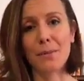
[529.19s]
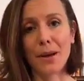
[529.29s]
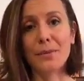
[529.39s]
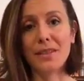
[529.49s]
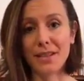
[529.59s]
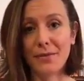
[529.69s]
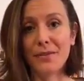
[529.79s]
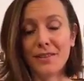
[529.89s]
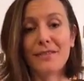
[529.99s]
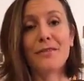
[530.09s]
back with a
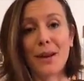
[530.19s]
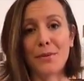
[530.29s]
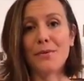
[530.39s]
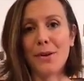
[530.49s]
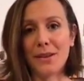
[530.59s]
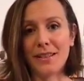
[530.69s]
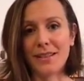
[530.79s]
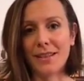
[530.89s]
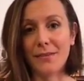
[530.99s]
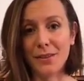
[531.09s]
different frame of
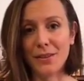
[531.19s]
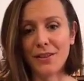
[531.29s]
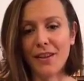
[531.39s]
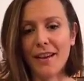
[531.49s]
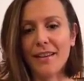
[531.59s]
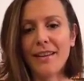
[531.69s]
mind if you do that.